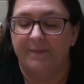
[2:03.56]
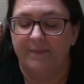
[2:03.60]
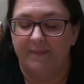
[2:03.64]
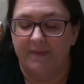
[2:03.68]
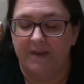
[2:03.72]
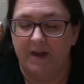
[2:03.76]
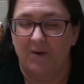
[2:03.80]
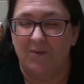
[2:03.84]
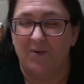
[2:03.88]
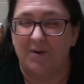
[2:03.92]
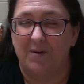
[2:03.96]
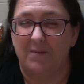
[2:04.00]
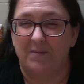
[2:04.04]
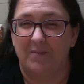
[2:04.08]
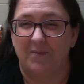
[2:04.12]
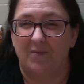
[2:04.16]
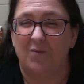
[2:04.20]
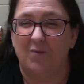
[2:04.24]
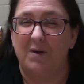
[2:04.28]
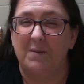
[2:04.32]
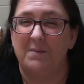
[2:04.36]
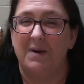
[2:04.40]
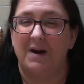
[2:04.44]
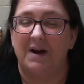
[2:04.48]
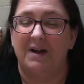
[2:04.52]
that we,
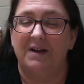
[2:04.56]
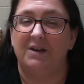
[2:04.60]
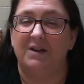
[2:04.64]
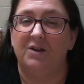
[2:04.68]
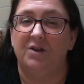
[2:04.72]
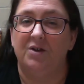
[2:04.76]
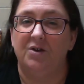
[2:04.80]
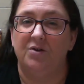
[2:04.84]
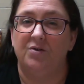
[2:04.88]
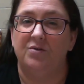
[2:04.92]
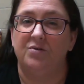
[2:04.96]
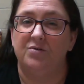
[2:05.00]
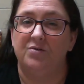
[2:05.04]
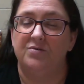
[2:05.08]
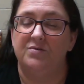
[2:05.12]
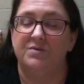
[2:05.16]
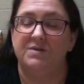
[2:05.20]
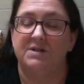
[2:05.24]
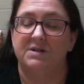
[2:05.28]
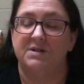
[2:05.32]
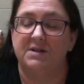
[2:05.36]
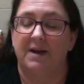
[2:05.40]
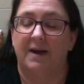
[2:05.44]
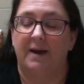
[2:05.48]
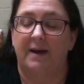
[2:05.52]
we might
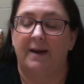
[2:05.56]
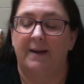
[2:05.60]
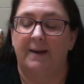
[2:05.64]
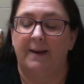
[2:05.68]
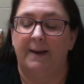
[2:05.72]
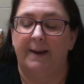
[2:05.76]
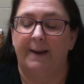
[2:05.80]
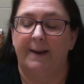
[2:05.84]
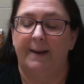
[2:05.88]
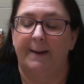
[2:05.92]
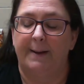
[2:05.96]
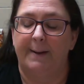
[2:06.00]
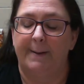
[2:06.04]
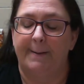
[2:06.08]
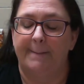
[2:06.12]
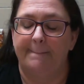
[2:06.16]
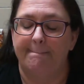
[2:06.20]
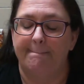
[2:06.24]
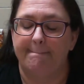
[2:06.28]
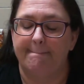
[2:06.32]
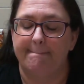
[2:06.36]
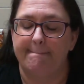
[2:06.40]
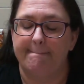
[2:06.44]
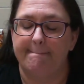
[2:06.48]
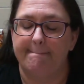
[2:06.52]
use a,
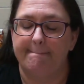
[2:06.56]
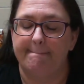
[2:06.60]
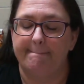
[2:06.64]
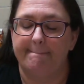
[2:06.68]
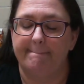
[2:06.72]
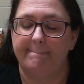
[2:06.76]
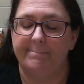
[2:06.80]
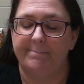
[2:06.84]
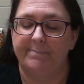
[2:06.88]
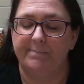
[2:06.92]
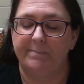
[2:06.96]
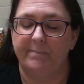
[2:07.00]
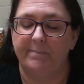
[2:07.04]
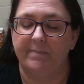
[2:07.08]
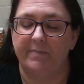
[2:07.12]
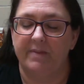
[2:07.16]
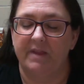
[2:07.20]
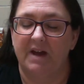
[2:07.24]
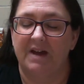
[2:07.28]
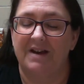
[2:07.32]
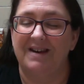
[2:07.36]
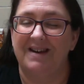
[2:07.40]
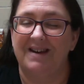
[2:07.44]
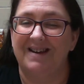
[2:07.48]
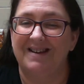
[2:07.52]
um,
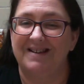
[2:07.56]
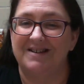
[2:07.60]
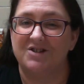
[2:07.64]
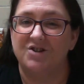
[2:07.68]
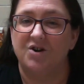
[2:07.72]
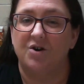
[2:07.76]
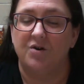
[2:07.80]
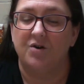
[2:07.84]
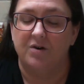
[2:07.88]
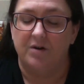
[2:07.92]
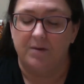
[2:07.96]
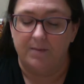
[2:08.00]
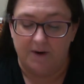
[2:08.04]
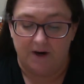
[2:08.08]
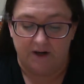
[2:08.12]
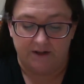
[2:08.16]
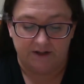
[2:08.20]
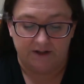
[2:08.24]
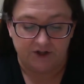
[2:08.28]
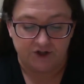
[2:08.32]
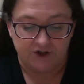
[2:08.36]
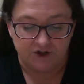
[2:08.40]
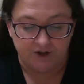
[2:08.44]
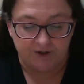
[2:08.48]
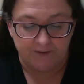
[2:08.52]
an internal
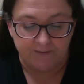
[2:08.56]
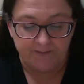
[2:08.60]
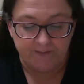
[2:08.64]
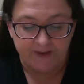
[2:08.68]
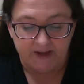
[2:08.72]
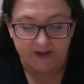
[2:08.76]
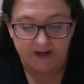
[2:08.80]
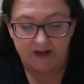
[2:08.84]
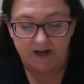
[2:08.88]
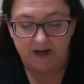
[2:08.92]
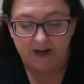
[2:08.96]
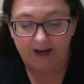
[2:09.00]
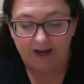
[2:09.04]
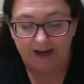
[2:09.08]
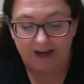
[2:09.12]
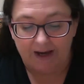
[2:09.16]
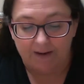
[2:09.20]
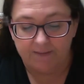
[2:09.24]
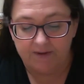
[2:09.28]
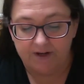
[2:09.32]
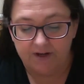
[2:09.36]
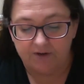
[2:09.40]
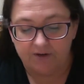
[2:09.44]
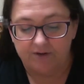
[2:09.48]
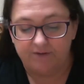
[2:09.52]
monitor.
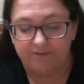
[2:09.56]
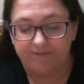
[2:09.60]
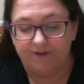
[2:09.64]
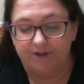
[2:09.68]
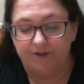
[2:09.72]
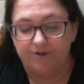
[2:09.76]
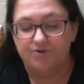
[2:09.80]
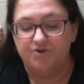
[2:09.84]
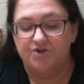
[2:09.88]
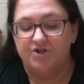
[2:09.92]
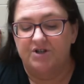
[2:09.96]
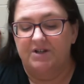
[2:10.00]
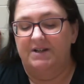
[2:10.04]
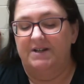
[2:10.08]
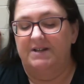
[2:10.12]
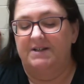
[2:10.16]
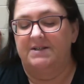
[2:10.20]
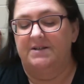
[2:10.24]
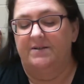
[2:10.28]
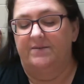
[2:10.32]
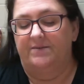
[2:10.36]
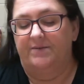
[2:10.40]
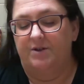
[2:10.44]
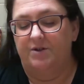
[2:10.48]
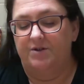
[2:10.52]
Amnioinfusion is
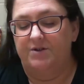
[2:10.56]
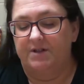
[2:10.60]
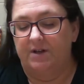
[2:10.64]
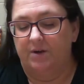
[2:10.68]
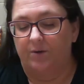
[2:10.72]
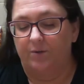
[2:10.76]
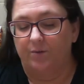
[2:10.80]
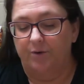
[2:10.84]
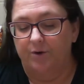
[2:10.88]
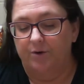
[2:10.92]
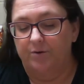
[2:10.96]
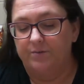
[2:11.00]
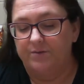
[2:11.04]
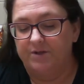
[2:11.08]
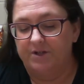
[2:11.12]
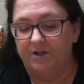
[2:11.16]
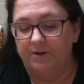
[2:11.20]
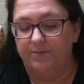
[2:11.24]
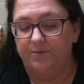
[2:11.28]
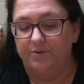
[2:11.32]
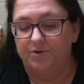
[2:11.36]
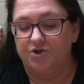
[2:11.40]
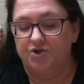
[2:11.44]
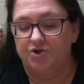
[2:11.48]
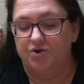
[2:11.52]
infusing room
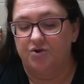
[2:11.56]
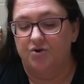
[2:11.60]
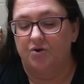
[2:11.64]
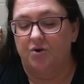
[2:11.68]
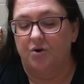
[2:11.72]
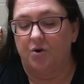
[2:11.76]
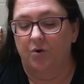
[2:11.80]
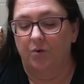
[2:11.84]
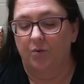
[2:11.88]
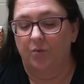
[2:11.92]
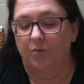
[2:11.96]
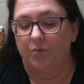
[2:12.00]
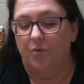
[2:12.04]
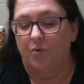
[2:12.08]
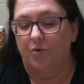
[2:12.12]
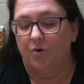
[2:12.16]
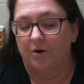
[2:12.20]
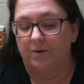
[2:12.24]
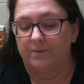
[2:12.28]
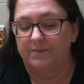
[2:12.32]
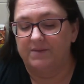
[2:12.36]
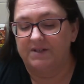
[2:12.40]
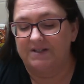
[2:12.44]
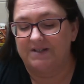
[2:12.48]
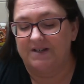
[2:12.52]
temperature or
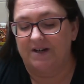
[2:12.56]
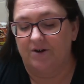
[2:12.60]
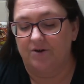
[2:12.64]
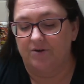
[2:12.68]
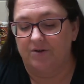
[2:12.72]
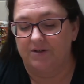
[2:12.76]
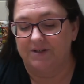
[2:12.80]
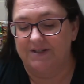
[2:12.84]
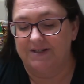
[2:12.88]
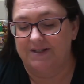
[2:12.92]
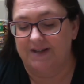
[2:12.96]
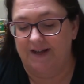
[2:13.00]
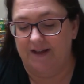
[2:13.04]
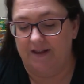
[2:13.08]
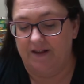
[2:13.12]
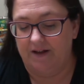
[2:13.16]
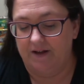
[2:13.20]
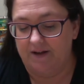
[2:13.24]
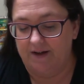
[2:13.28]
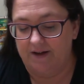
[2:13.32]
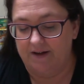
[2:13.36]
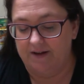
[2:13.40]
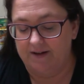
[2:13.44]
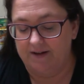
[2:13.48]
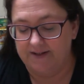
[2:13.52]
warm sterile
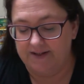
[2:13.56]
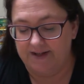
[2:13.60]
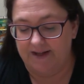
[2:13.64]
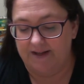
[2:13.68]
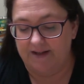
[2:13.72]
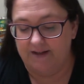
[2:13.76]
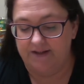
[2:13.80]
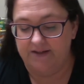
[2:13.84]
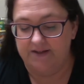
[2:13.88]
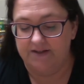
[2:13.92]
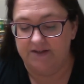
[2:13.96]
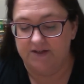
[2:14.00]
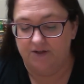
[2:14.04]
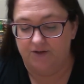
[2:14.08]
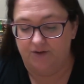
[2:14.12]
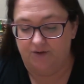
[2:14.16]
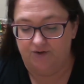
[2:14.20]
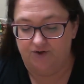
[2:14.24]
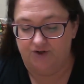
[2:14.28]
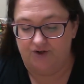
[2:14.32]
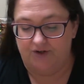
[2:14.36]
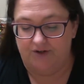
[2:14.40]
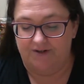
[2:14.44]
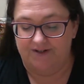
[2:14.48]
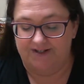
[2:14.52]
saline, saline
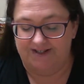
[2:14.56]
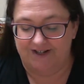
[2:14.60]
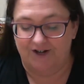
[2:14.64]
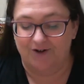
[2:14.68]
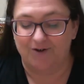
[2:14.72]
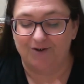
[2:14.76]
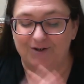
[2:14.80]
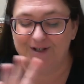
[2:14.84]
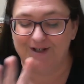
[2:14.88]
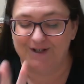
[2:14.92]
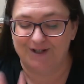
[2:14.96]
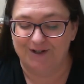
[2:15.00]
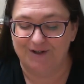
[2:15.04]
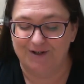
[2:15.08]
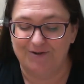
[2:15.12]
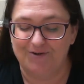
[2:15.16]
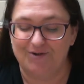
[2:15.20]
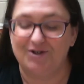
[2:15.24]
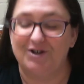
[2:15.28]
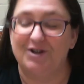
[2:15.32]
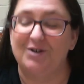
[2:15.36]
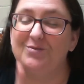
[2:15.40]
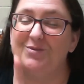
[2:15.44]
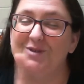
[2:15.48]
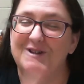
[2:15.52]
solution, sterile
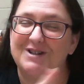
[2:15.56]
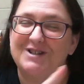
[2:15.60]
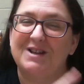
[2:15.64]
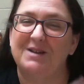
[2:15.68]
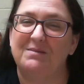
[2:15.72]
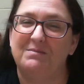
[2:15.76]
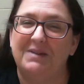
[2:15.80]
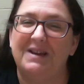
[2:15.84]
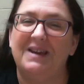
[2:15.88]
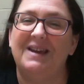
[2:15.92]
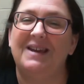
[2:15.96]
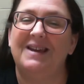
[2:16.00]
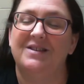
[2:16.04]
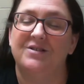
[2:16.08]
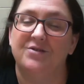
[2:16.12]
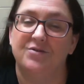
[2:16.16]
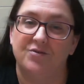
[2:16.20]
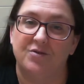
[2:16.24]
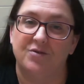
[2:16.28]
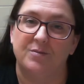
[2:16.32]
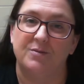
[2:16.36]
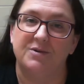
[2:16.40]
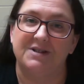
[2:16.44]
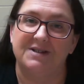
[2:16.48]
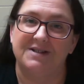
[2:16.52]
solution, which can be either
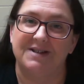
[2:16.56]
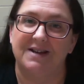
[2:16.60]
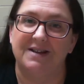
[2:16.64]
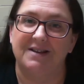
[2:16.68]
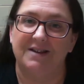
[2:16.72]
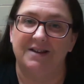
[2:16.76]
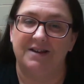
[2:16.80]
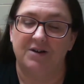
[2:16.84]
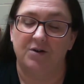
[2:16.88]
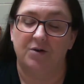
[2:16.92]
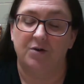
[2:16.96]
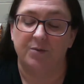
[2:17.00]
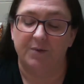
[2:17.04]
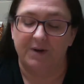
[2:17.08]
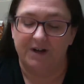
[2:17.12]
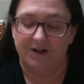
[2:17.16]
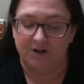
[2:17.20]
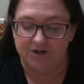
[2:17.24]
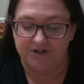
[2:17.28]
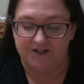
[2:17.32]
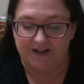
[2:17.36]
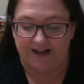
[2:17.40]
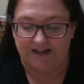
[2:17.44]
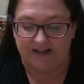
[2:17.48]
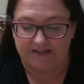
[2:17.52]
normal saline or
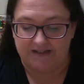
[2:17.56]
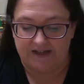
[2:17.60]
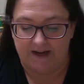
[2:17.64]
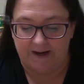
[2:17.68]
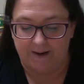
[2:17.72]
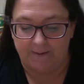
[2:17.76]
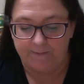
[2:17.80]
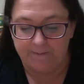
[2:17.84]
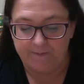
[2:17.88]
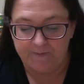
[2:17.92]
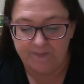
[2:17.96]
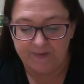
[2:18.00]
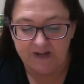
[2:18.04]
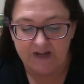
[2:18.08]
Ringer's lactate